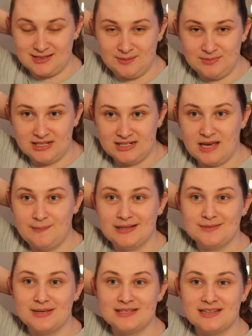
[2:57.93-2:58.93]
something to keep
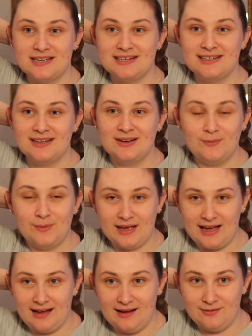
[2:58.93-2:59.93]
us busy.
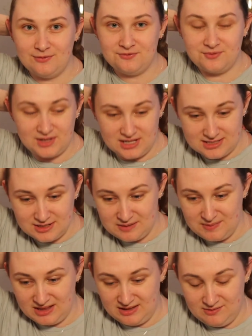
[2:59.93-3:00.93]
He's going to
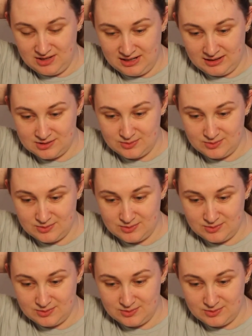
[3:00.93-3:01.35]
be leaving next